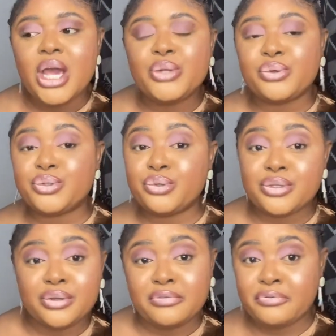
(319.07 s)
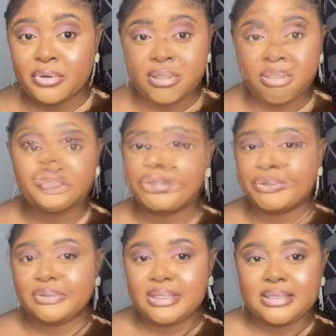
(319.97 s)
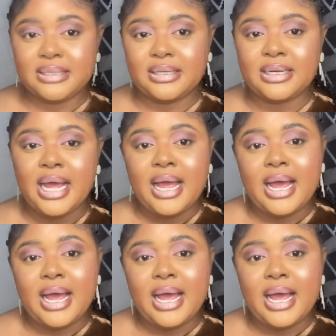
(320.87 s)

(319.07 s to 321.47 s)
It was not funny. I don't know the reason.